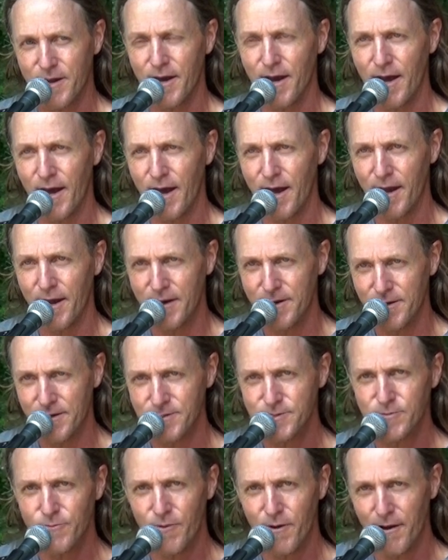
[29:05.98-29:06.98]
guide
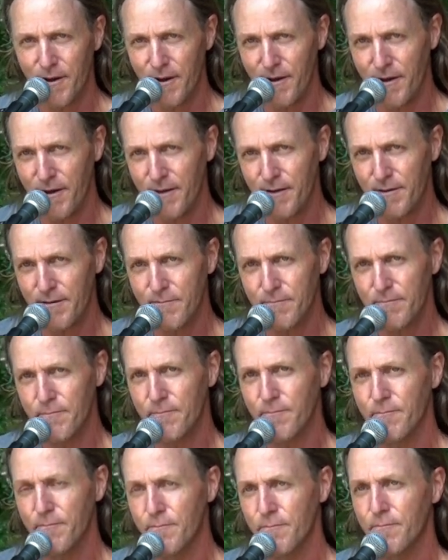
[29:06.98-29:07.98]
his way.
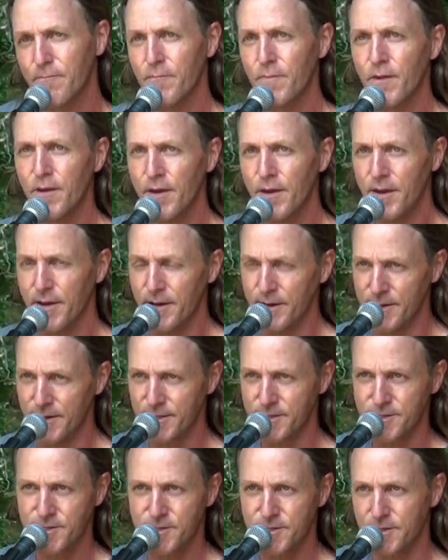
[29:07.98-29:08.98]
And
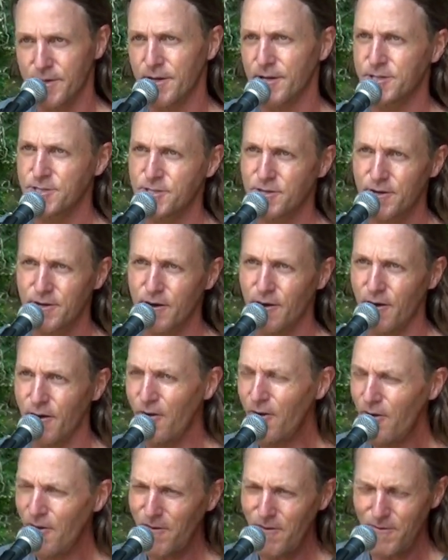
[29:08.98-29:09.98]
it's such a
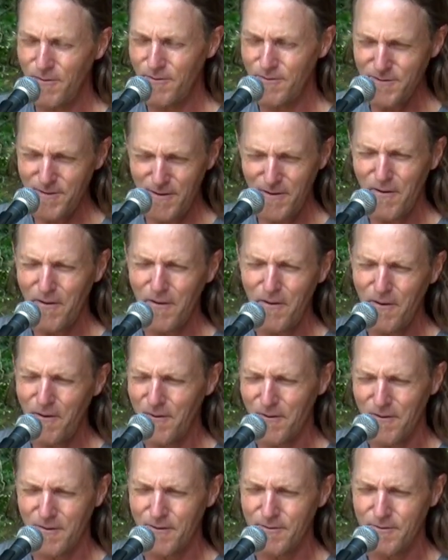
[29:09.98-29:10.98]
long,
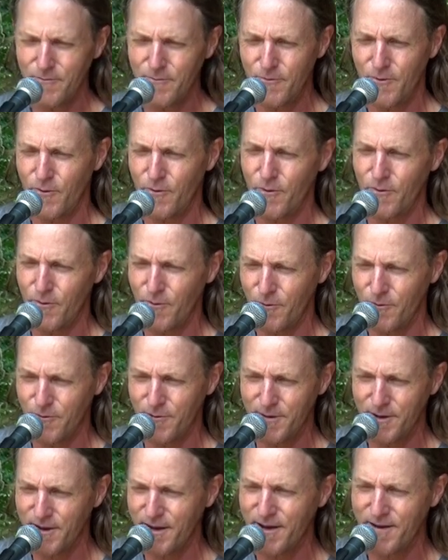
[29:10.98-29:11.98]
hard road
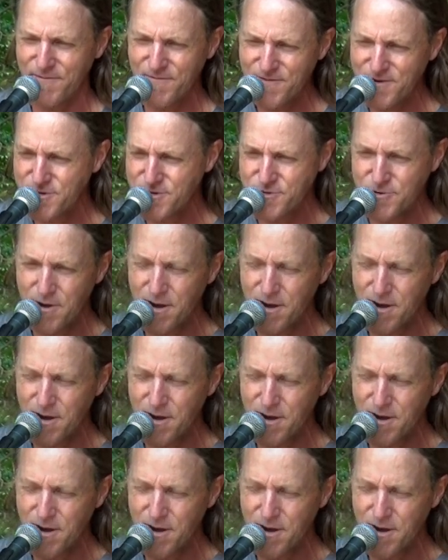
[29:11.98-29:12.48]
left to